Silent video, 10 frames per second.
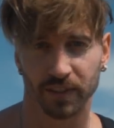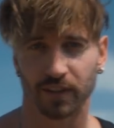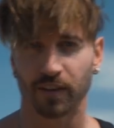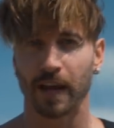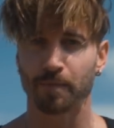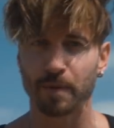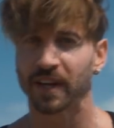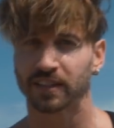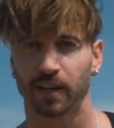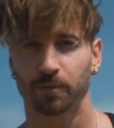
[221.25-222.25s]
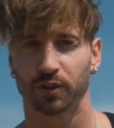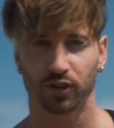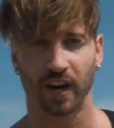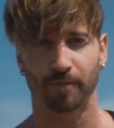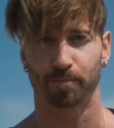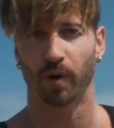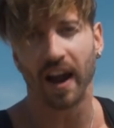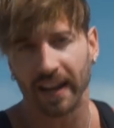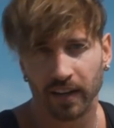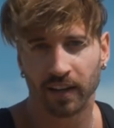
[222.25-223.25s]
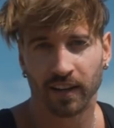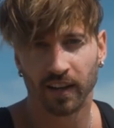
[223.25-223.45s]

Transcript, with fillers: Yeah. Don't get me mixed up with Trav Bryant.